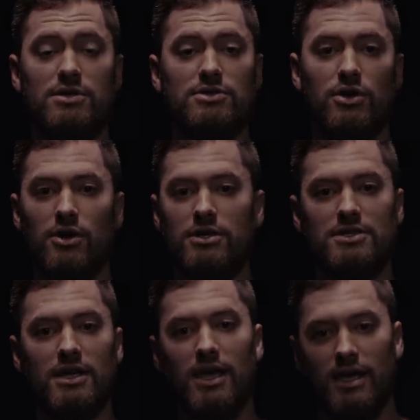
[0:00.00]

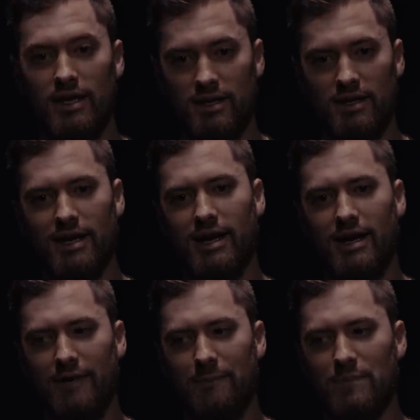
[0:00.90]
discouraged again.
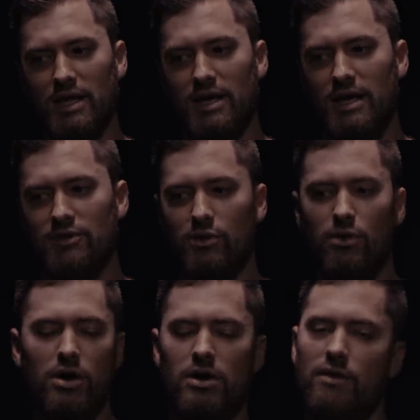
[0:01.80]
Um, he's like,
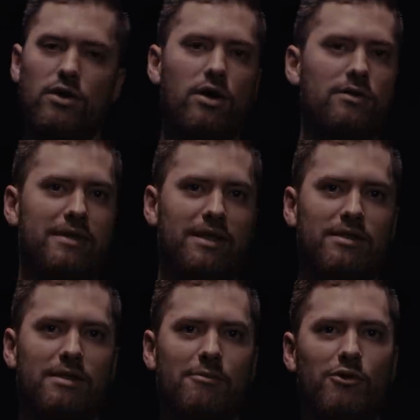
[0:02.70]
well, you never know.
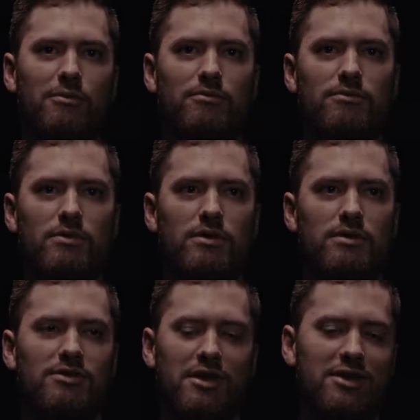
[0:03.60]
You know, we.
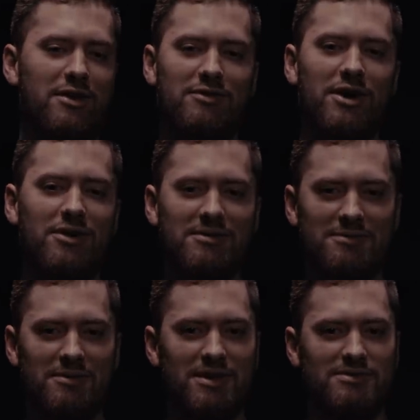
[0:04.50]
He's like, you never know.
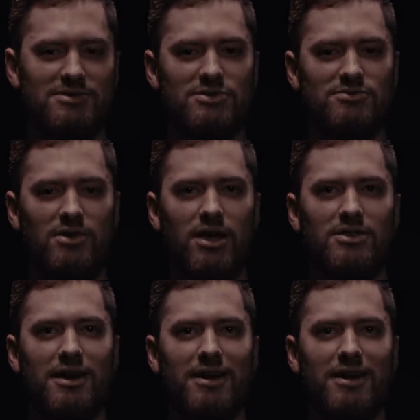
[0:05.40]
I mean, just hang in